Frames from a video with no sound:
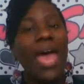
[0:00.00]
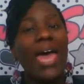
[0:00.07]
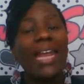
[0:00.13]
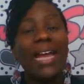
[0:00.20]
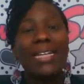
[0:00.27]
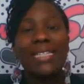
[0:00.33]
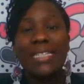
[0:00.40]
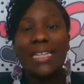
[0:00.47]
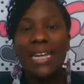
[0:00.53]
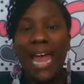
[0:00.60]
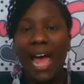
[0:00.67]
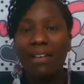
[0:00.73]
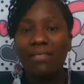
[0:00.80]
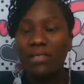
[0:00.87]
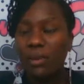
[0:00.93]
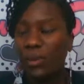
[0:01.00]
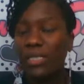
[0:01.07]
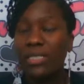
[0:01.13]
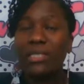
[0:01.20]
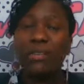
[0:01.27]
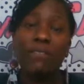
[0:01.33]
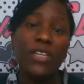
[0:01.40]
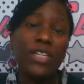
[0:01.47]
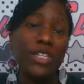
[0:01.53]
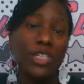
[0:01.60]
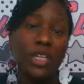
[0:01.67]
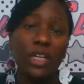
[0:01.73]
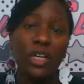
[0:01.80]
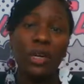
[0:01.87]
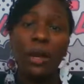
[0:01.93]
And I did have someone to
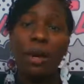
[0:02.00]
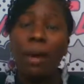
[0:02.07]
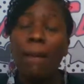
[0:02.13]
feature,